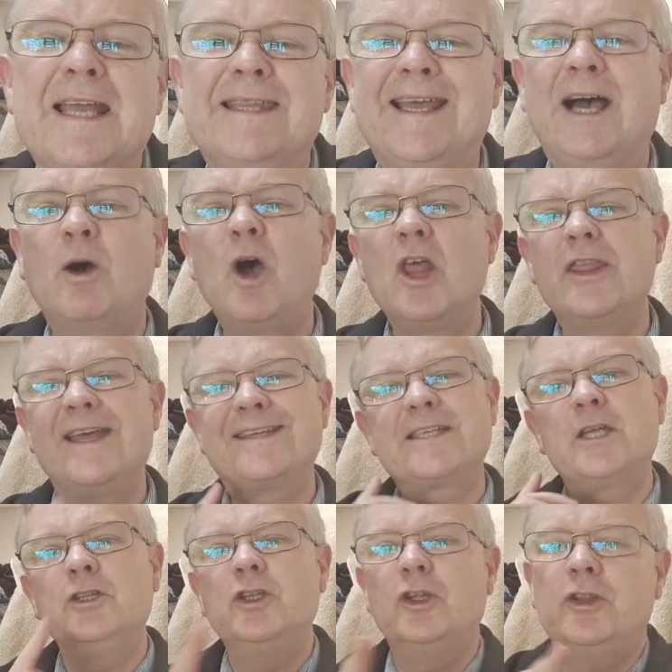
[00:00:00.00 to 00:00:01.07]
Now, there's
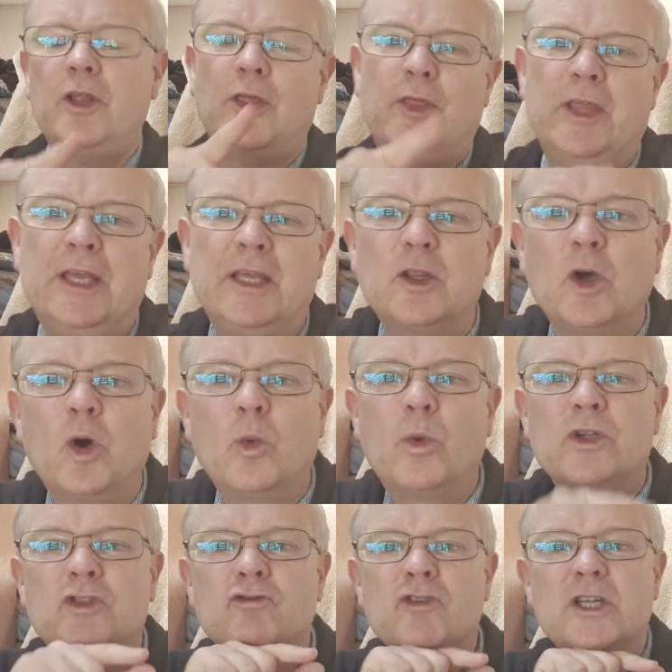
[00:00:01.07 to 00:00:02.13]
another thing, though,
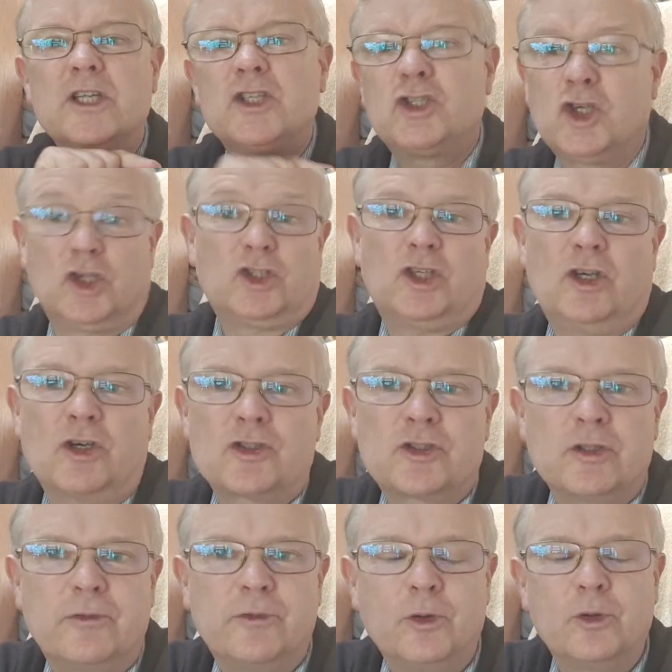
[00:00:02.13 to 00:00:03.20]
which really does cost
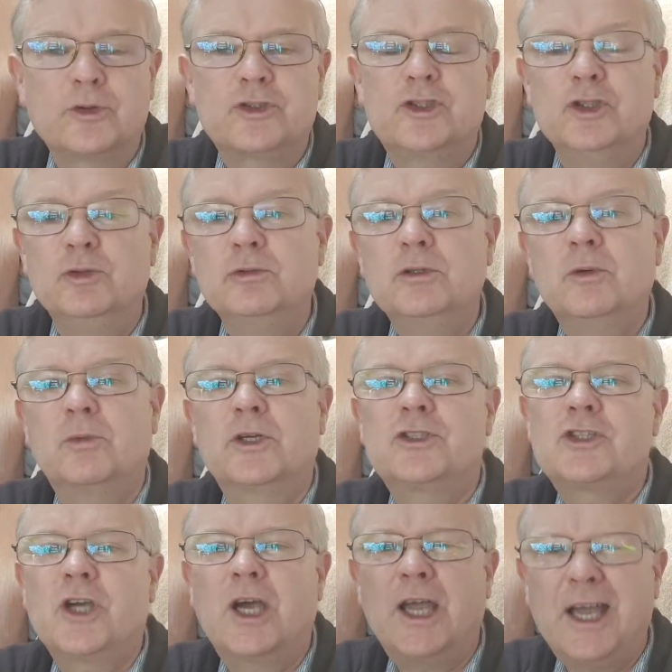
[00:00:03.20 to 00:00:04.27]
a fortune,
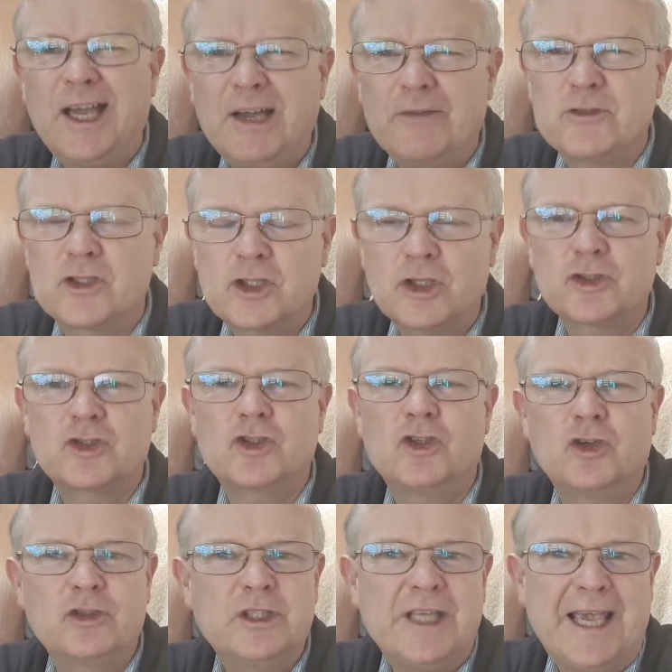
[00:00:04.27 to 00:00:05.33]
which I haven't touched
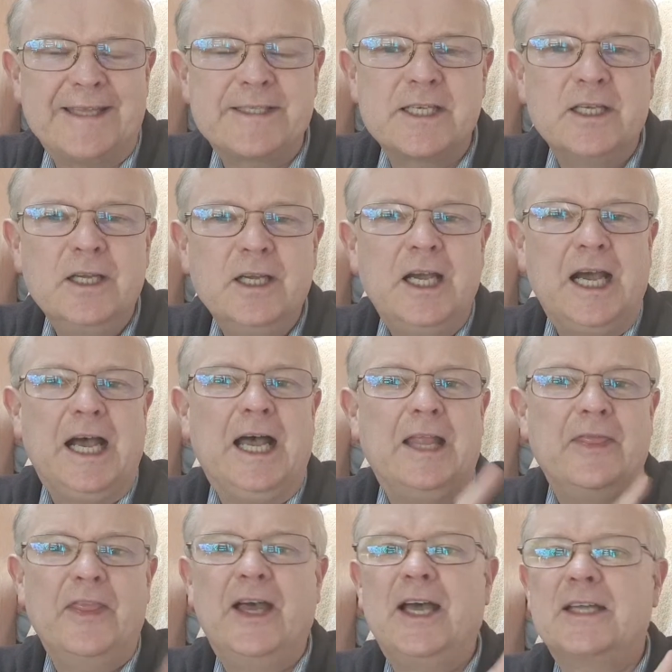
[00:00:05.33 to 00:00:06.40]
on yet,
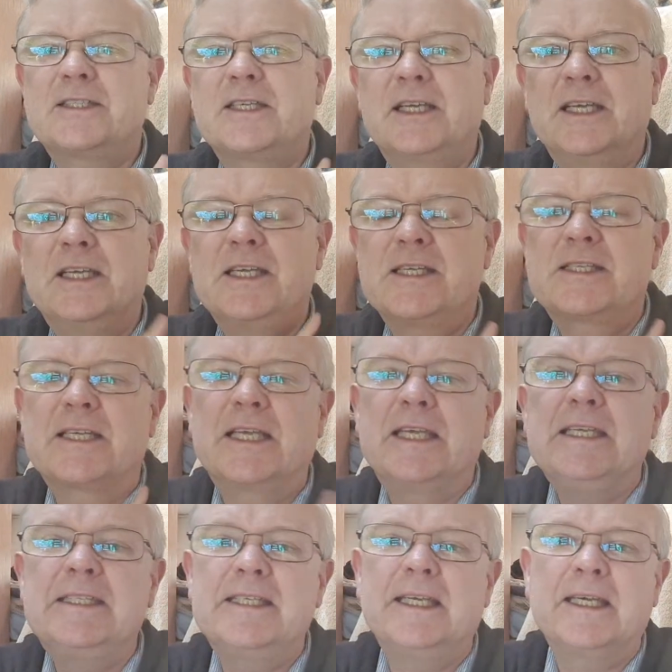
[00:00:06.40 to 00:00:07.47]
and that is
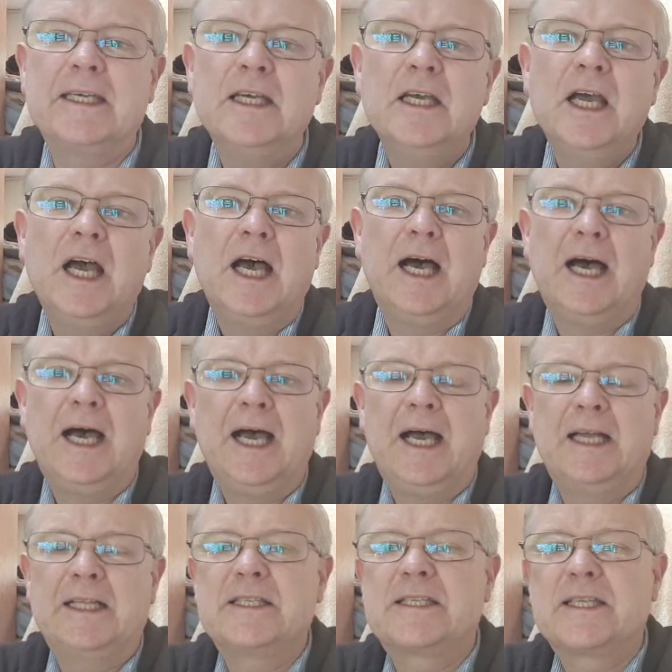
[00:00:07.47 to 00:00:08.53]
heating.
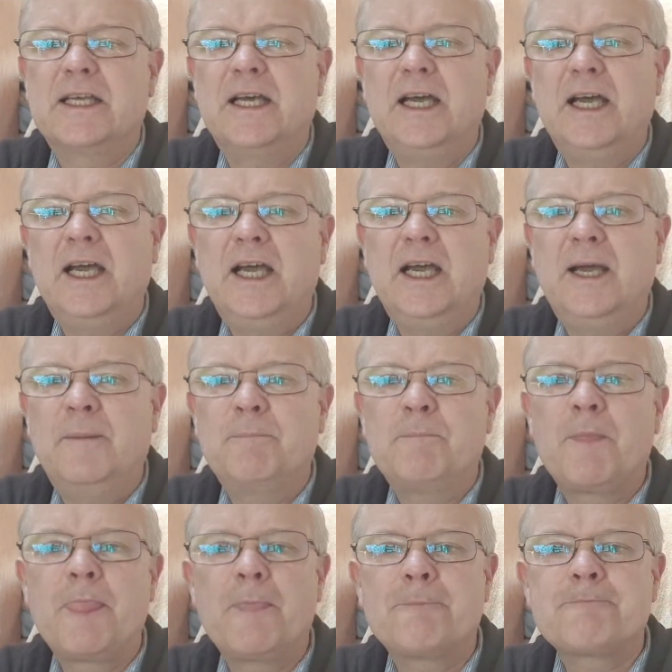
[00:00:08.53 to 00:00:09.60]
And
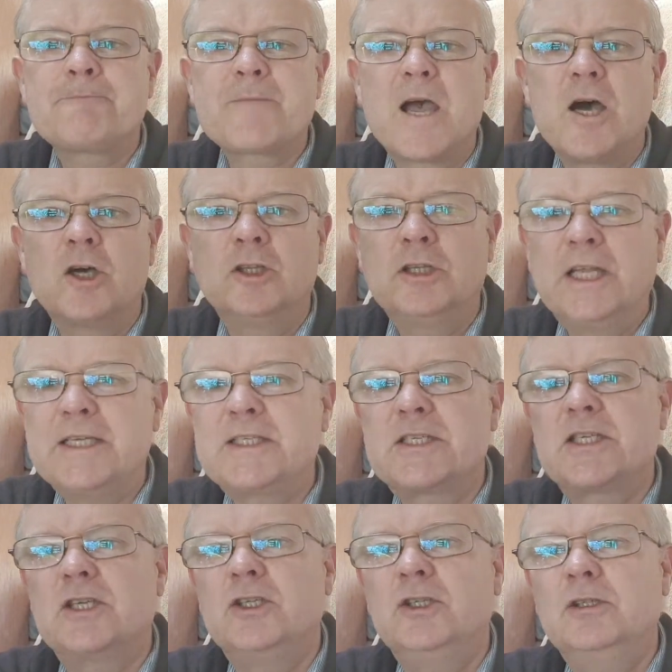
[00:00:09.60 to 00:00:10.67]
unless
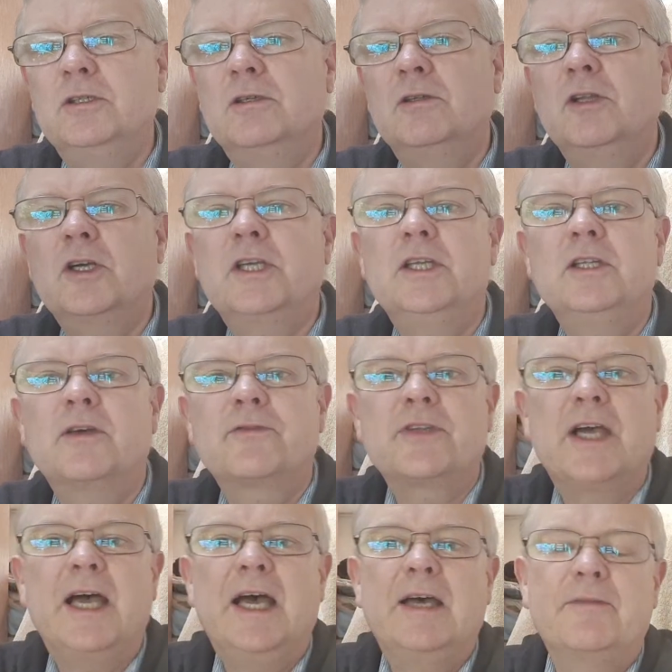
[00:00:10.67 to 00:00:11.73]
you're lucky enough
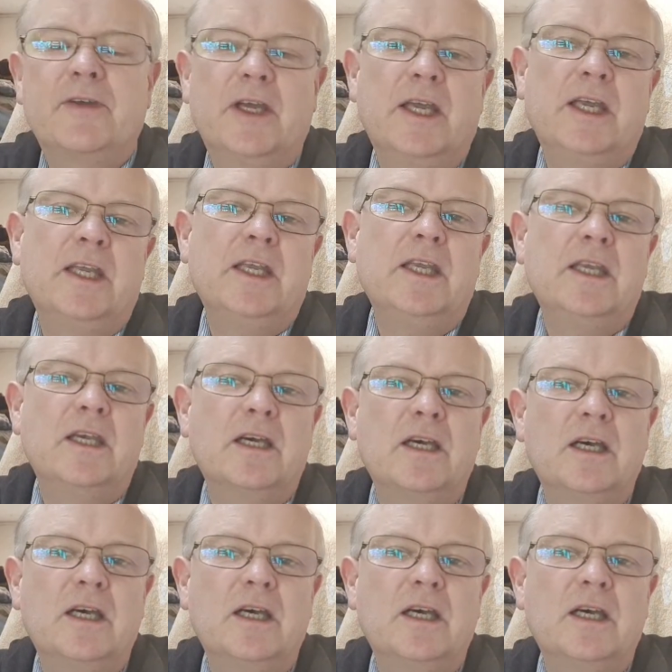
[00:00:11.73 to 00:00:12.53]
to have a